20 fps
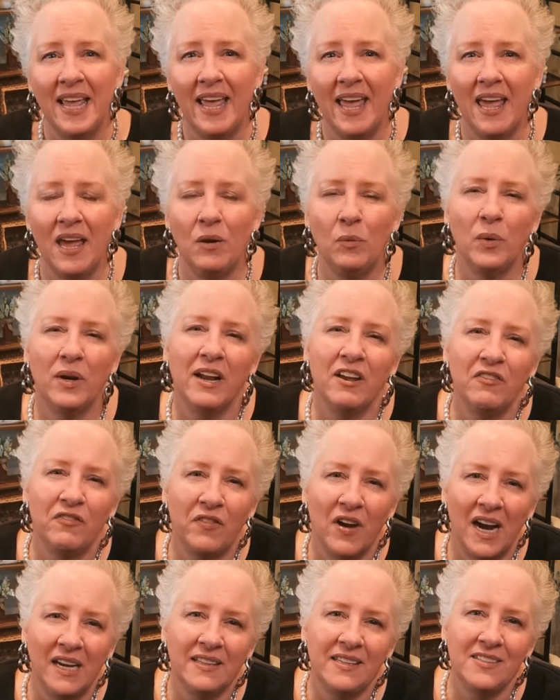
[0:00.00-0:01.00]
And when I
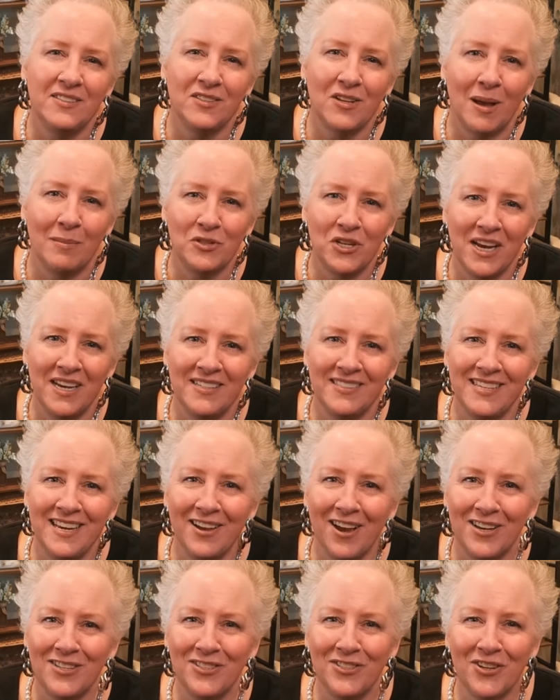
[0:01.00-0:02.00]
finally stopped chasing,
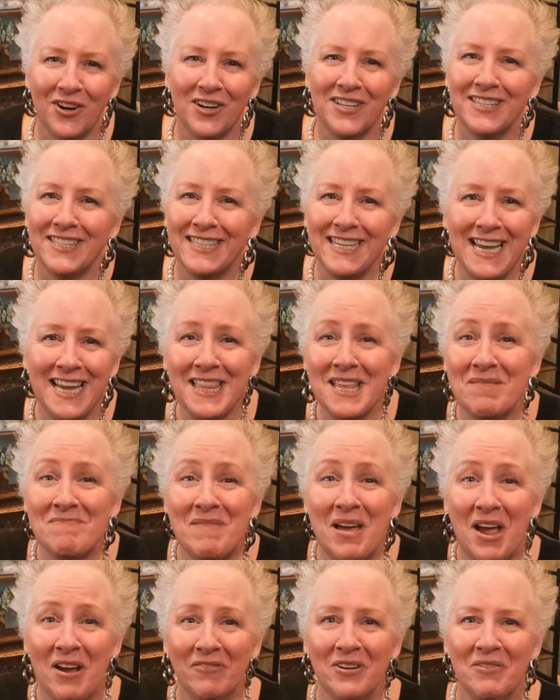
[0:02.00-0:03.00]
I started seeing them
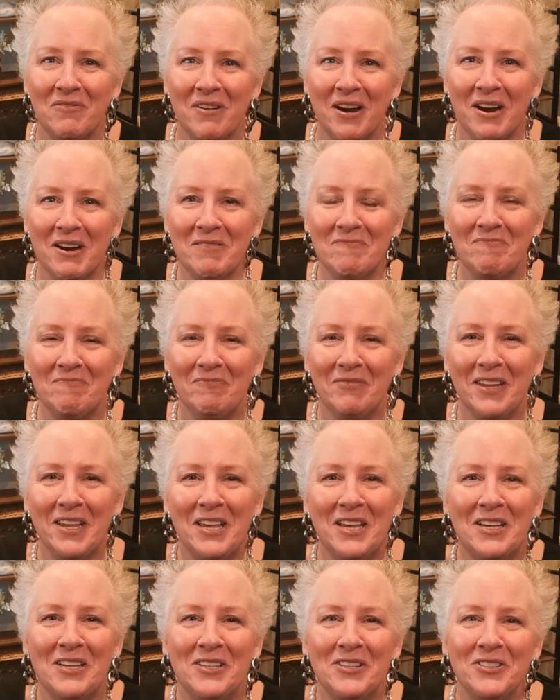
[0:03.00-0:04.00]
everywhere.
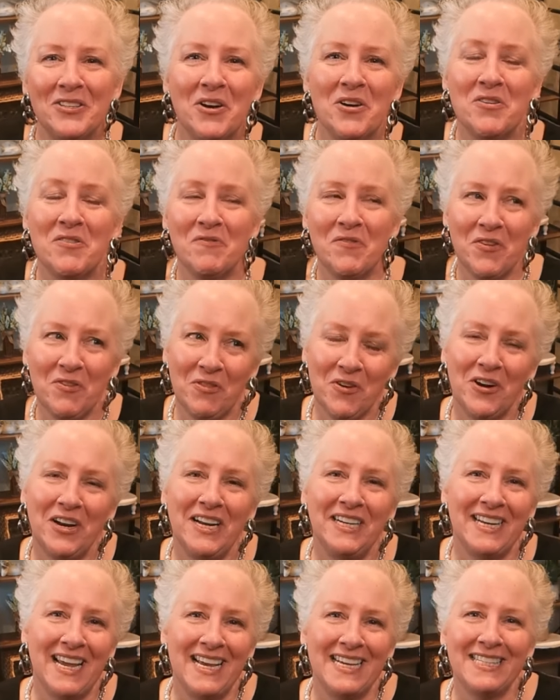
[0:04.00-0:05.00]
So for 30
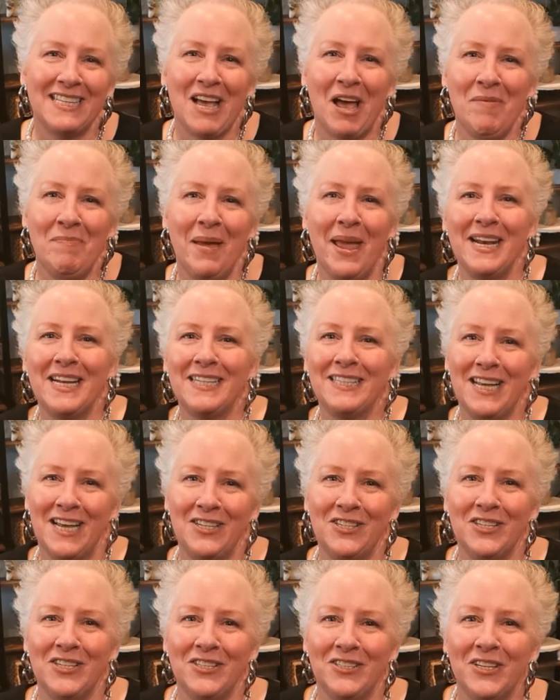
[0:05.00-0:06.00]
days, I paid
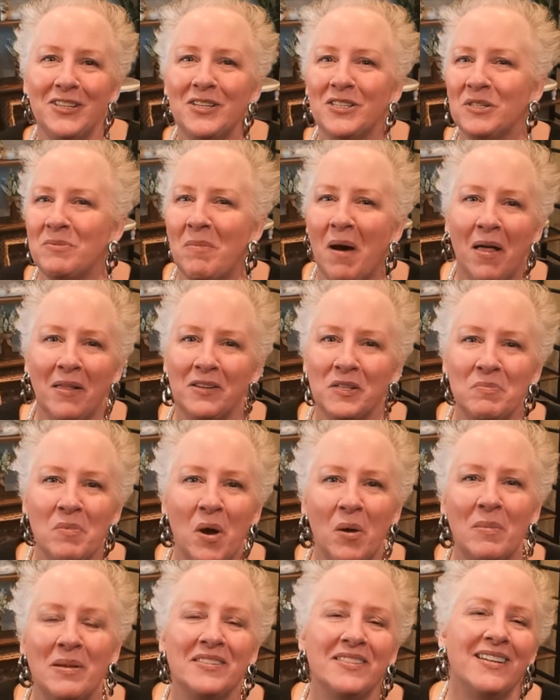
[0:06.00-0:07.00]
attention to the smallest
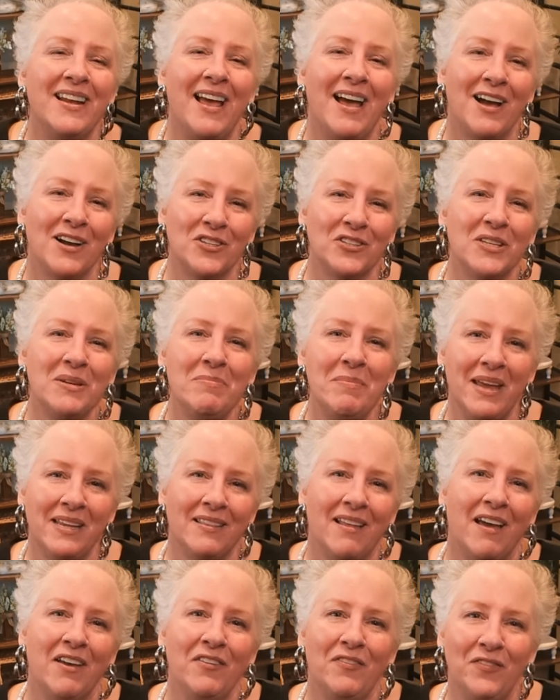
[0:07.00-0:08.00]
moments that actually made
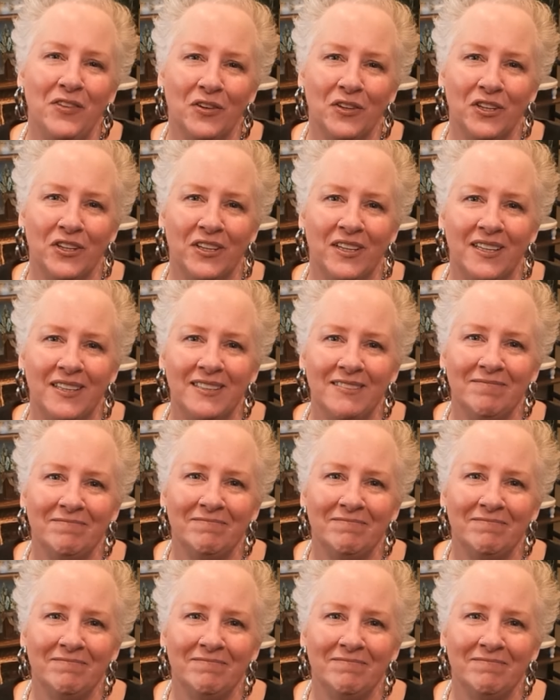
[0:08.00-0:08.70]
life feel good.